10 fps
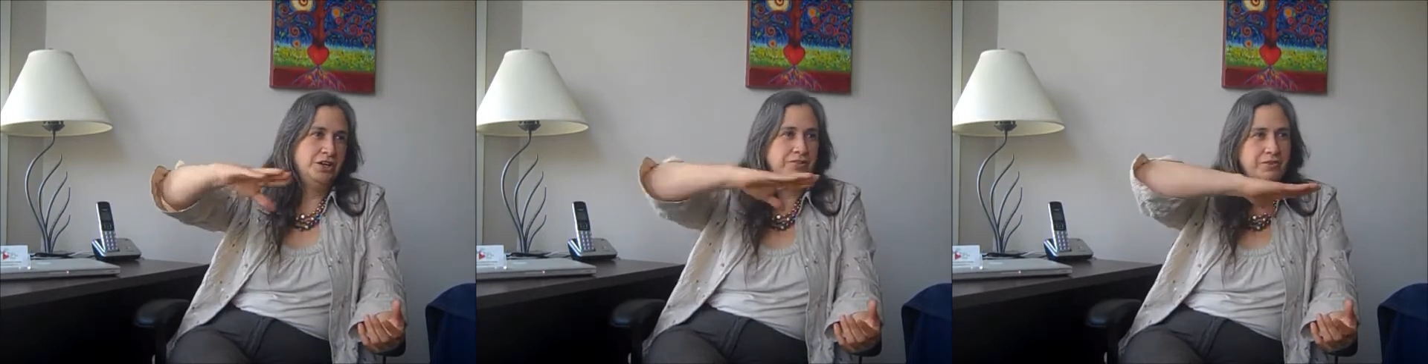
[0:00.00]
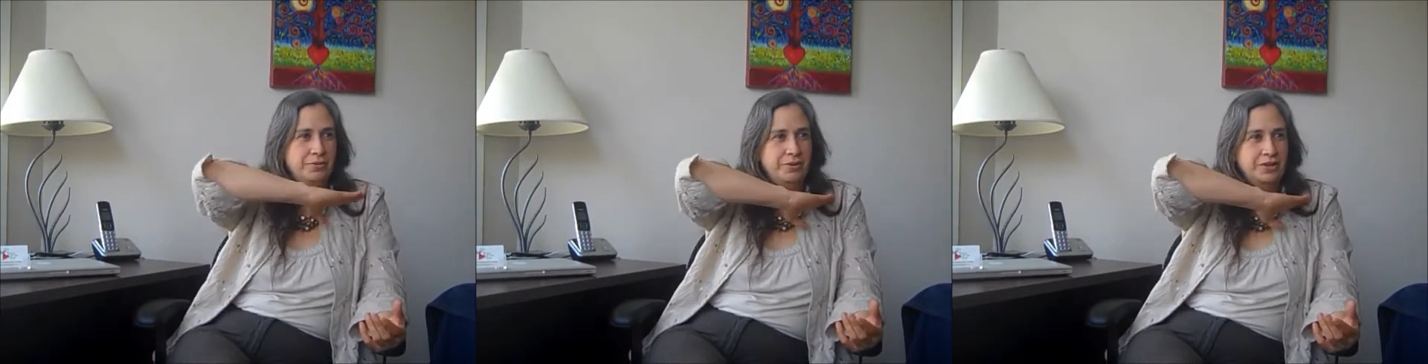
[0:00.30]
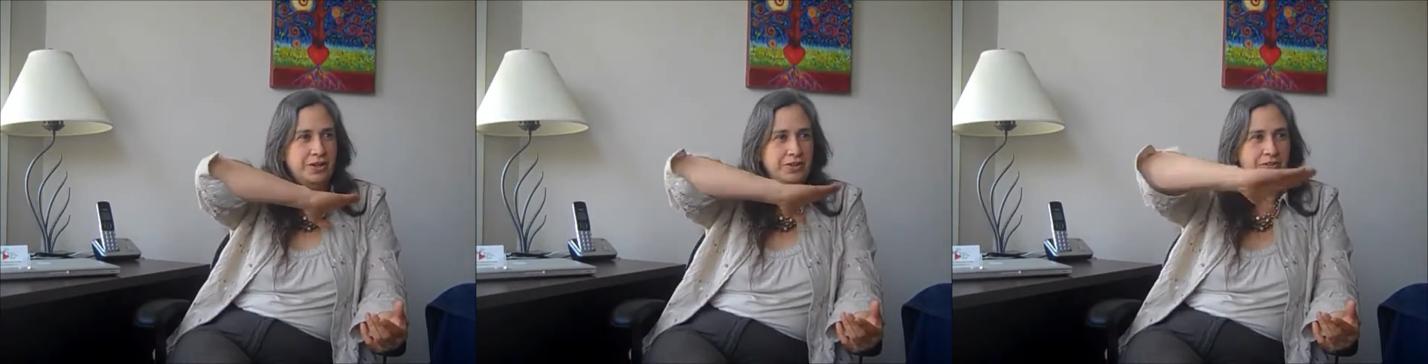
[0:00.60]
If you were to
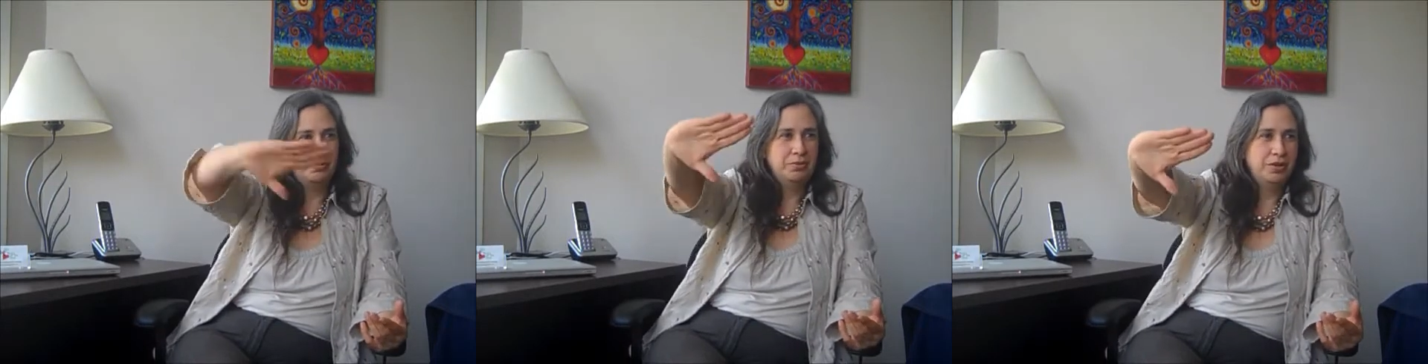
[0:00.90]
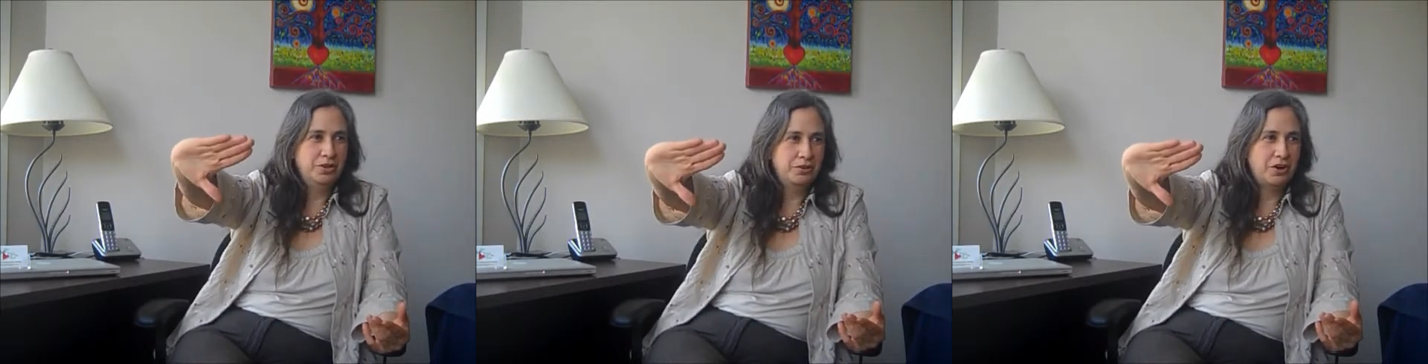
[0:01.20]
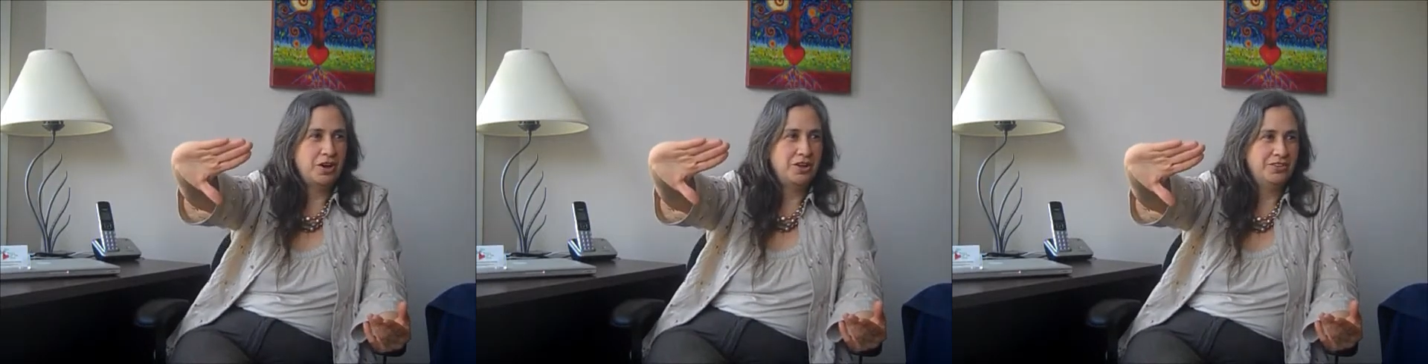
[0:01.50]
cut somebody
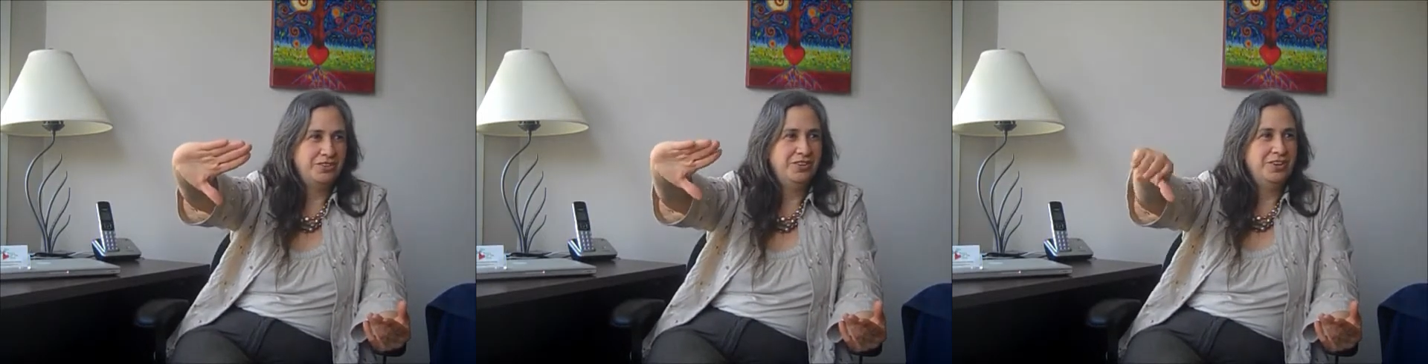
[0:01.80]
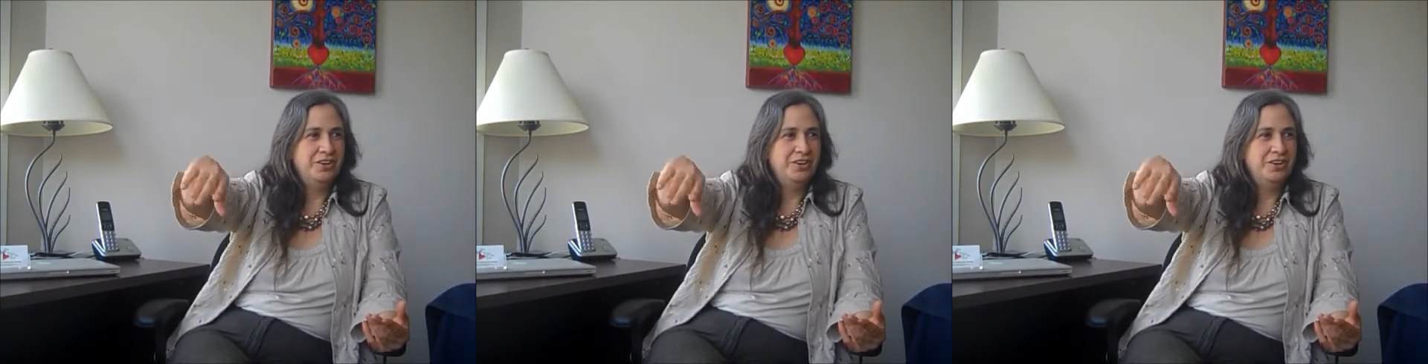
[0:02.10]
across,